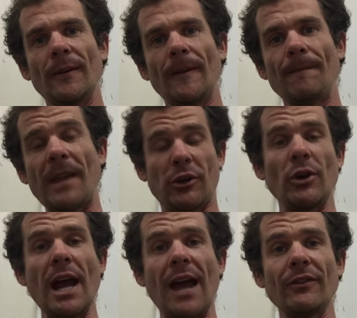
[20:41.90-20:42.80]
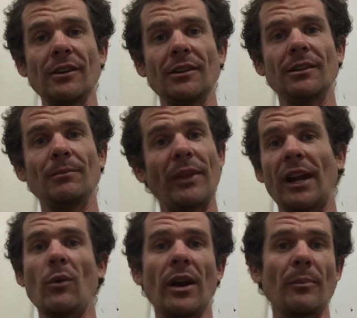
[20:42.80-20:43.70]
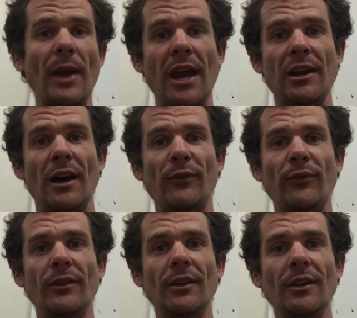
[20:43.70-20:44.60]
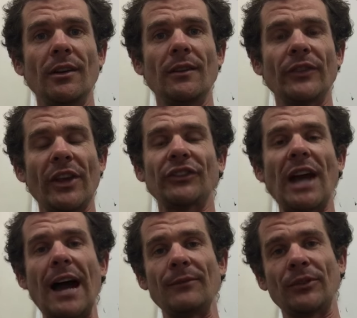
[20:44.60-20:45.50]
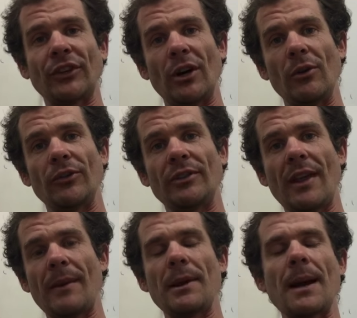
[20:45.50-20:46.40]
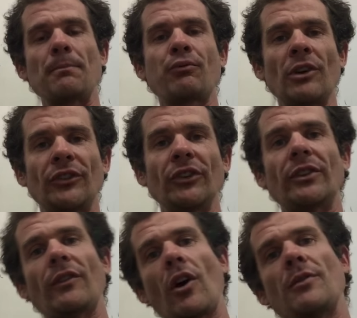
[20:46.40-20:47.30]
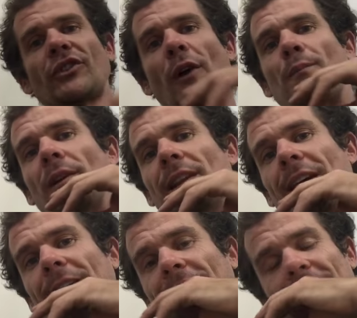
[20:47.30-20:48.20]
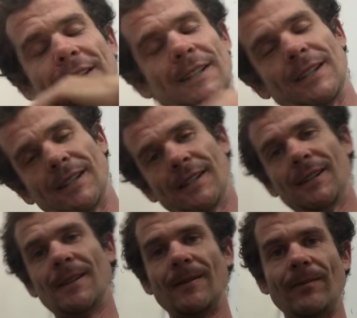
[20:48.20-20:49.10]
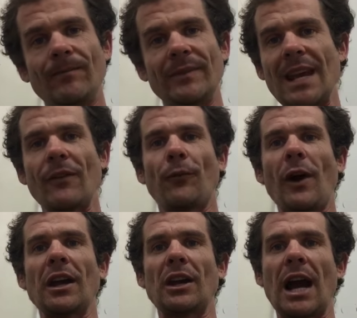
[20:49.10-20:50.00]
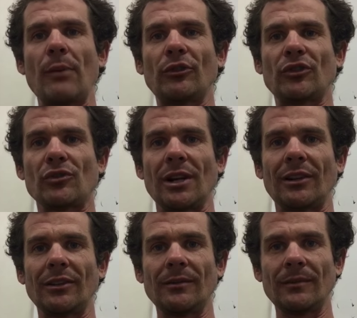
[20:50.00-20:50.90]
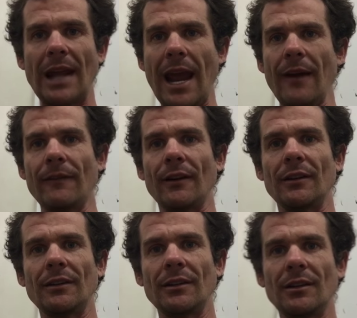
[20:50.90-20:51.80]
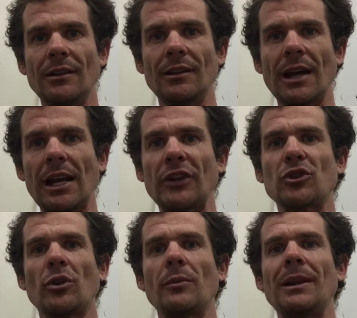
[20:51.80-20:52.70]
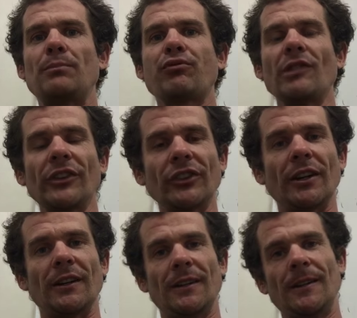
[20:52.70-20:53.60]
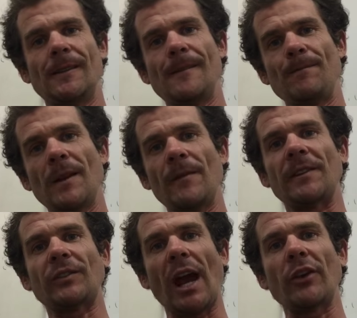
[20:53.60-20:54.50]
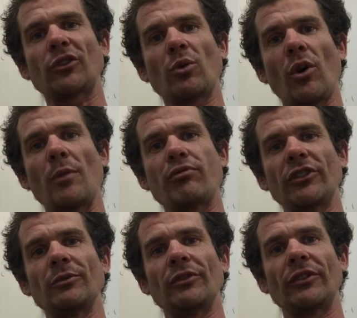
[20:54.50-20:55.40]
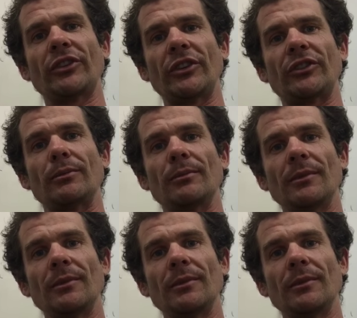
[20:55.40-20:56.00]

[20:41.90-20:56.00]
They could have it, but they don't want it bad enough. So they starve themselves. And they become prisoners of their own self-beliefs. Never fucking carb restrict. Ever. Unless you want to be a prisoner of the status quo, prisoner of the system.